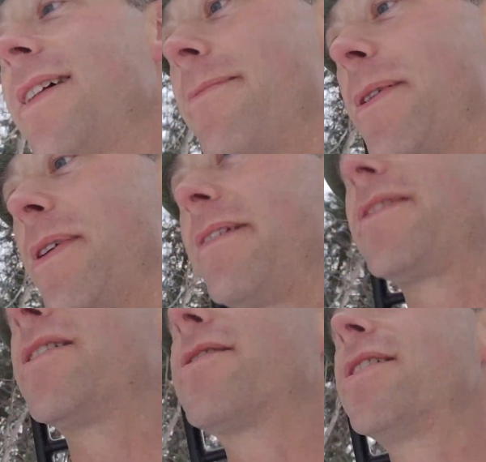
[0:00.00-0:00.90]
So I let my wife
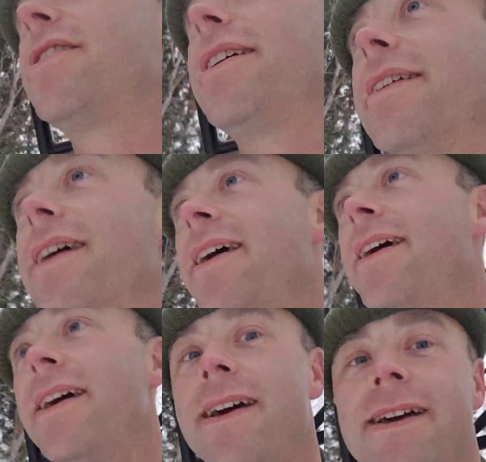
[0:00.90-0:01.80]
know so she could
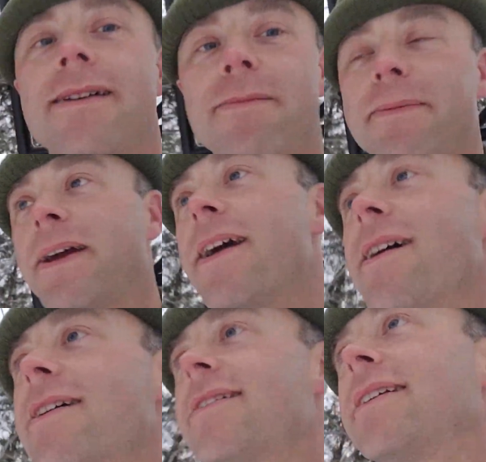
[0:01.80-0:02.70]
bring my
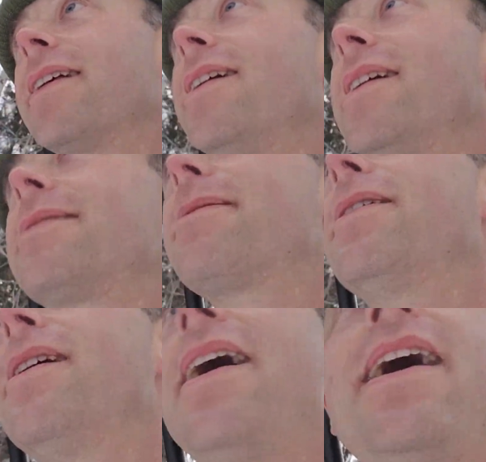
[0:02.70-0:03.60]
carcass into the
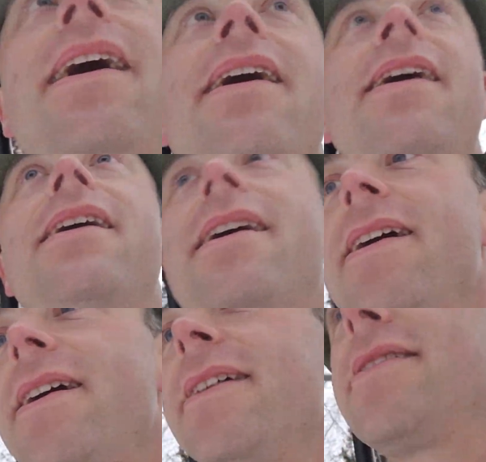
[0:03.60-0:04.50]
hospital.
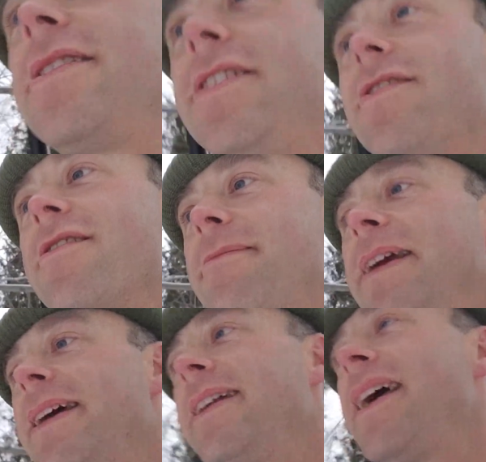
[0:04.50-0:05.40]
So she drove
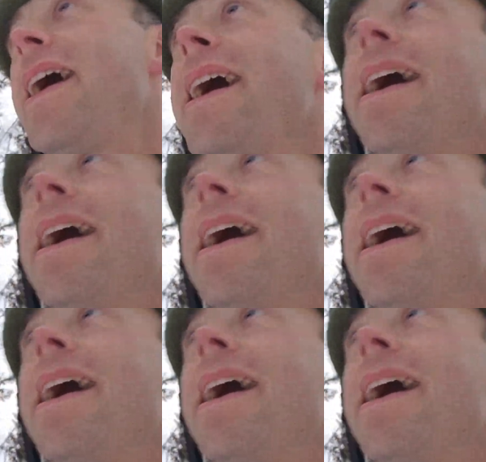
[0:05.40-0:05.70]
me in.